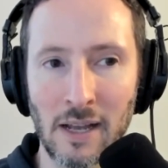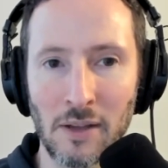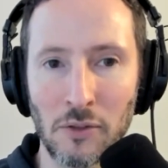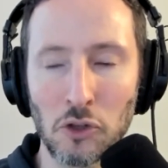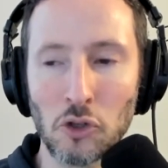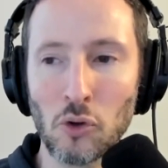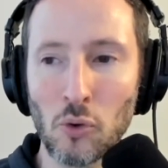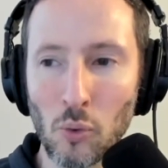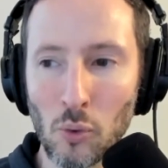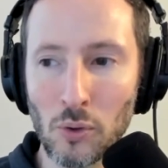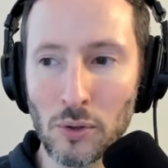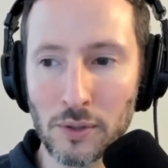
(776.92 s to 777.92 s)
the
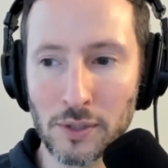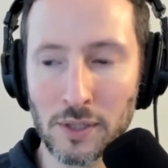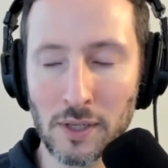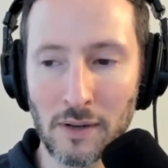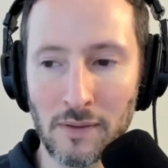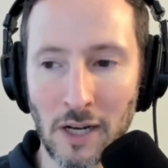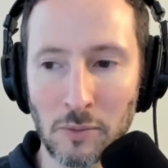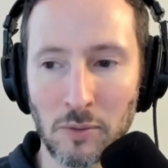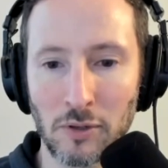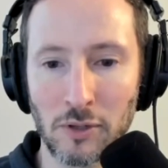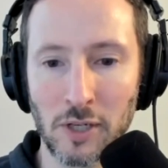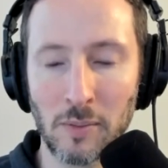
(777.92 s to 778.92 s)
tools of
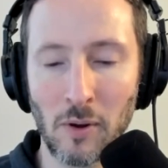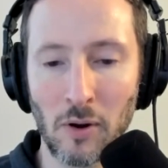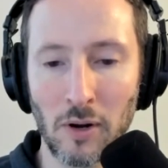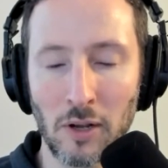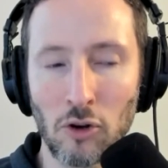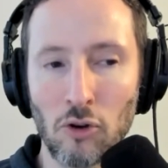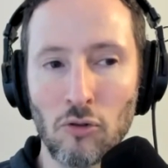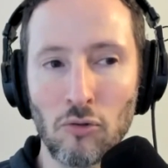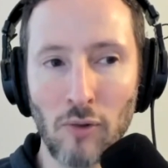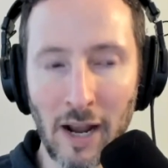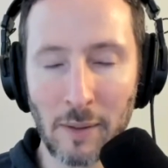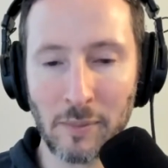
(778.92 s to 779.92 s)
entrepreneurship are
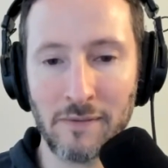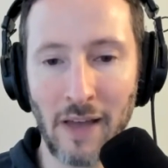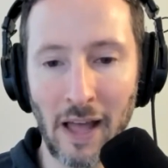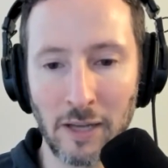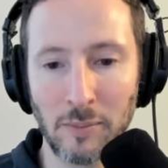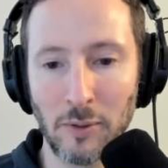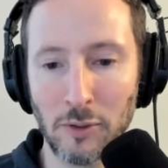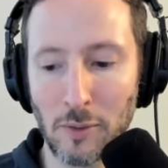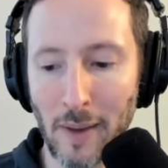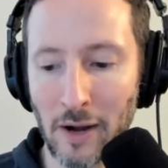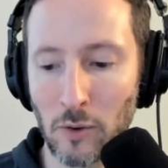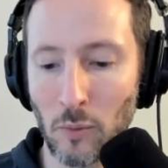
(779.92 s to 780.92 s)
incredibly valuable no
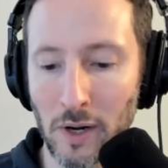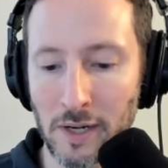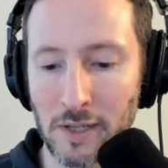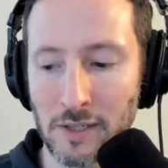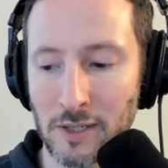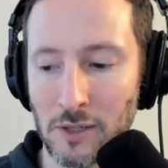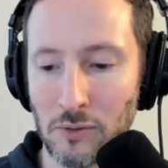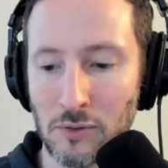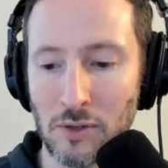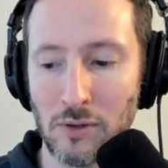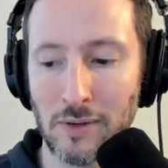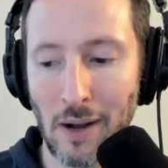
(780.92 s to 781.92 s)
matter what it is that you
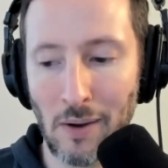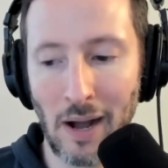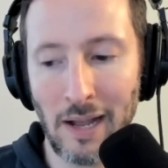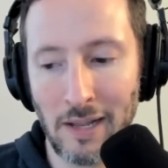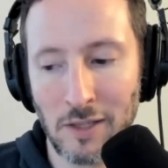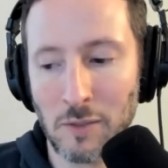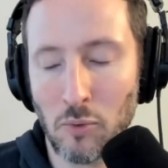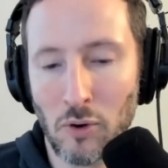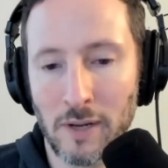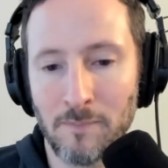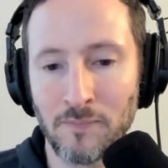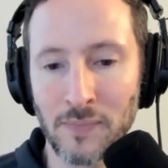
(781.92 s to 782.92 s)
do. Now, at this
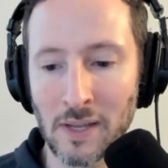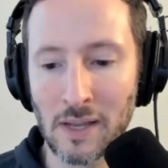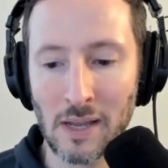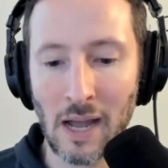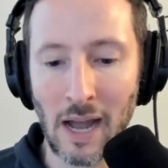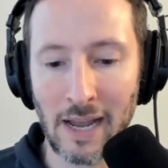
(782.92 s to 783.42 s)
point, I